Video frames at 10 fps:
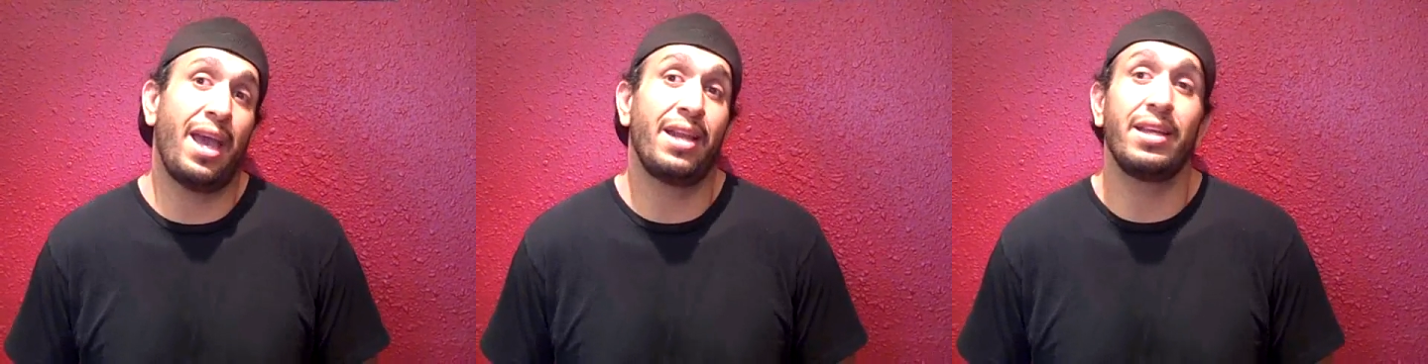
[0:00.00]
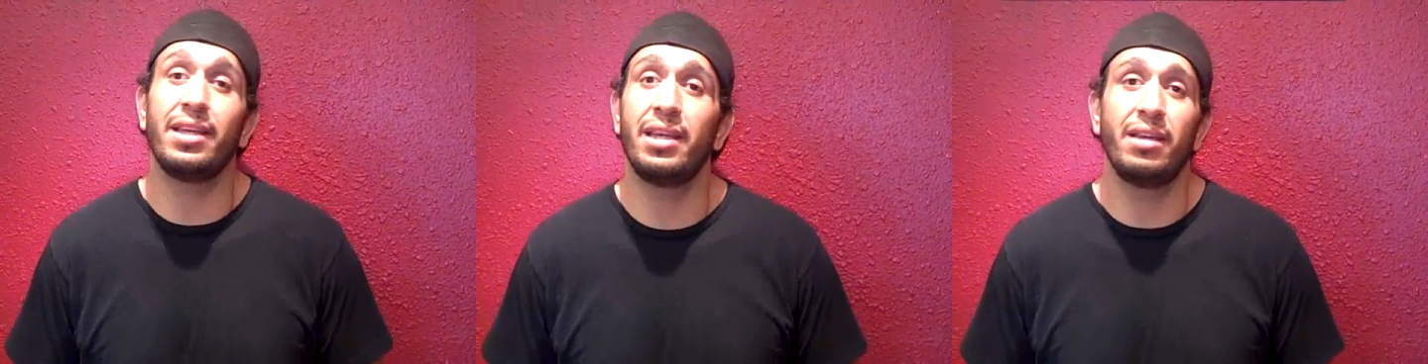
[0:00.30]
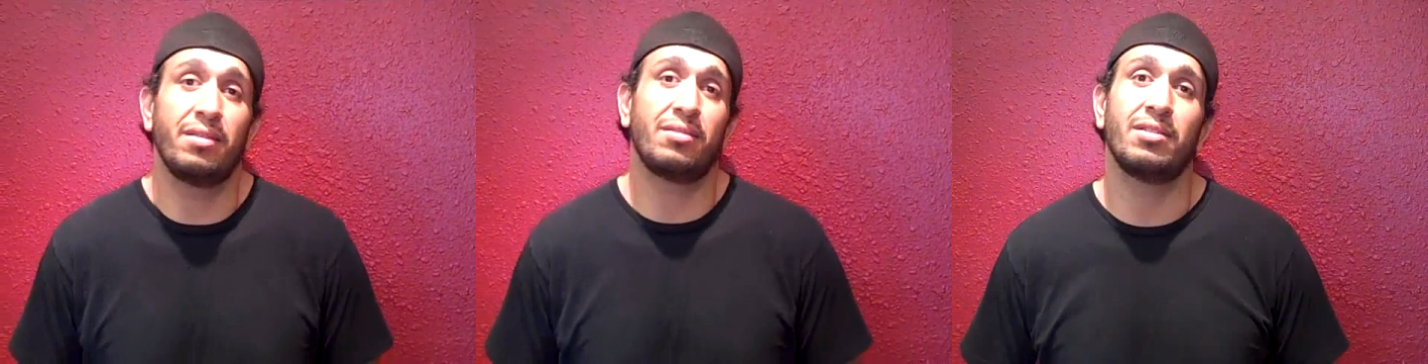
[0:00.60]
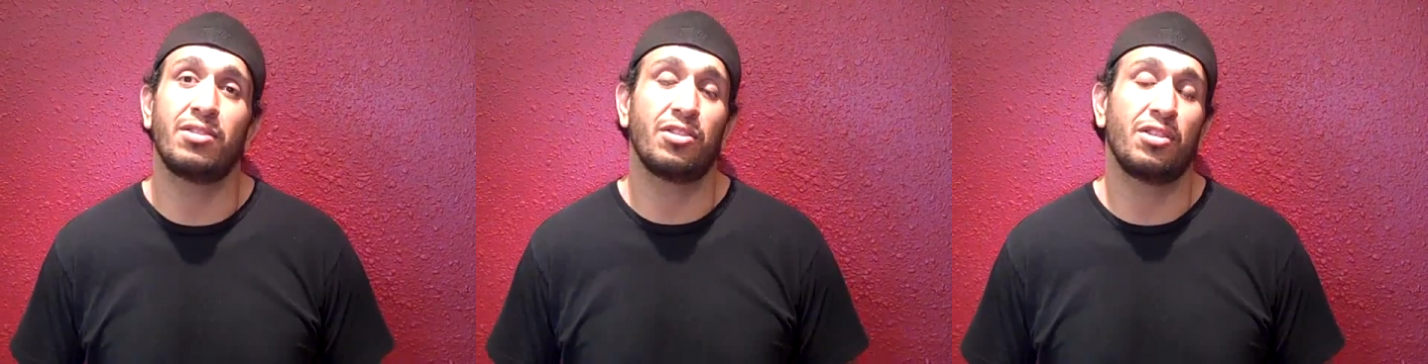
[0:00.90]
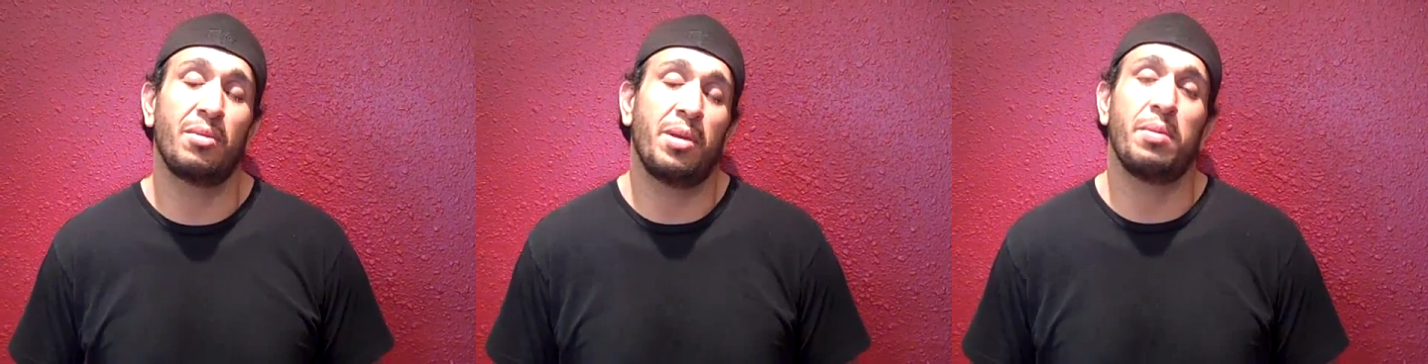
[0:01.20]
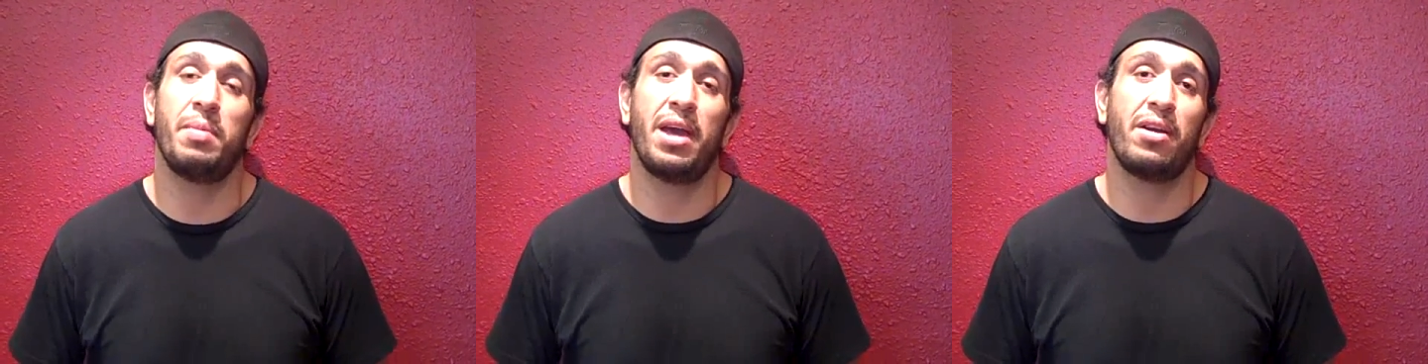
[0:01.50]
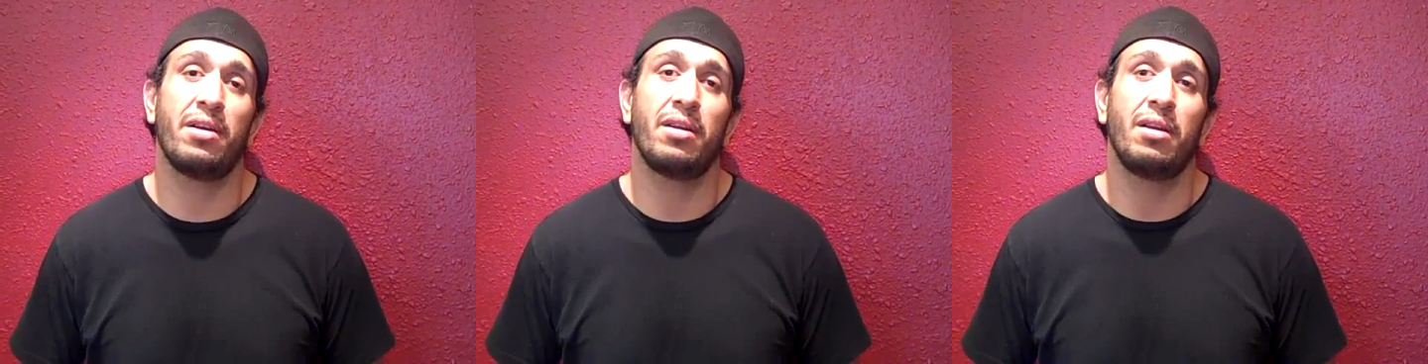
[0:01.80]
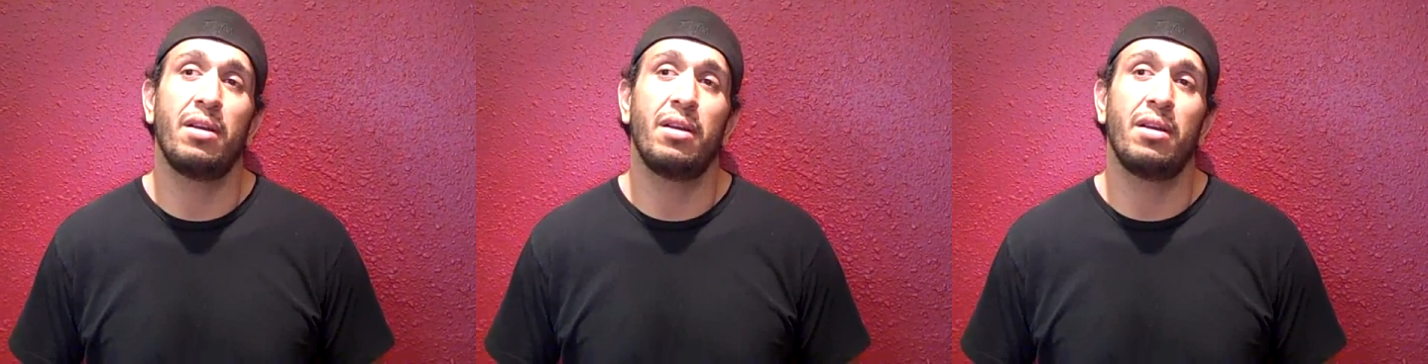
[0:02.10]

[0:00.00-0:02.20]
and in gi, it's just gonna make me better.